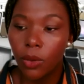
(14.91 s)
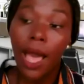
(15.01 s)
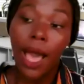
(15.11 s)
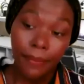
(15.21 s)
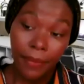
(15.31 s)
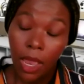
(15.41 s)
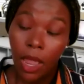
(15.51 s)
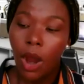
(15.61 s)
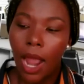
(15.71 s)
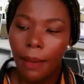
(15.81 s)

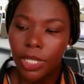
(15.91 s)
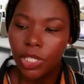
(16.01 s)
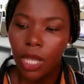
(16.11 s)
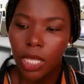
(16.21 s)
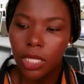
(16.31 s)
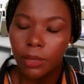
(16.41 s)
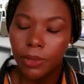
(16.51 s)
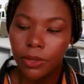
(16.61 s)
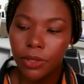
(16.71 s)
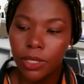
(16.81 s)
or how much it costs to
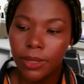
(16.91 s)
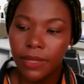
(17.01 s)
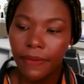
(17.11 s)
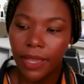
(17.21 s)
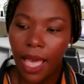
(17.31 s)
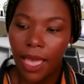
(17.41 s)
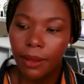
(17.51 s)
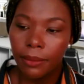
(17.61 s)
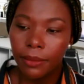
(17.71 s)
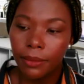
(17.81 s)
produce a specific
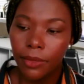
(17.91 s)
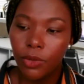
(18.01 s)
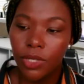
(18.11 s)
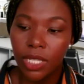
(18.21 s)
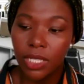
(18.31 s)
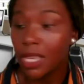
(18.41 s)
item using Excel?